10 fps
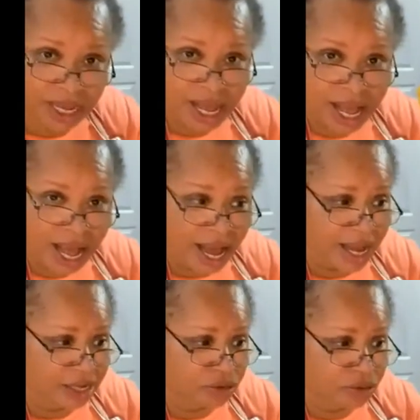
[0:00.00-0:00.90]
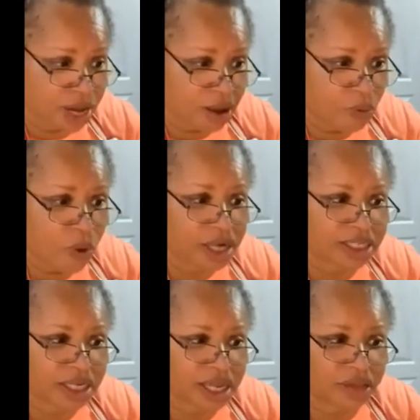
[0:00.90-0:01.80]
I wash it
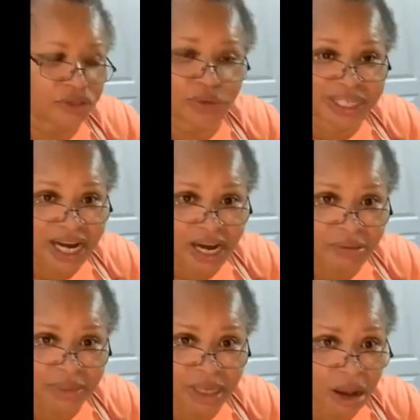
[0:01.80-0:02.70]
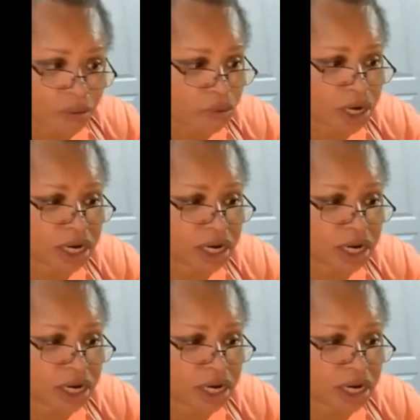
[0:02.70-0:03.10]
like 3 times. I run it under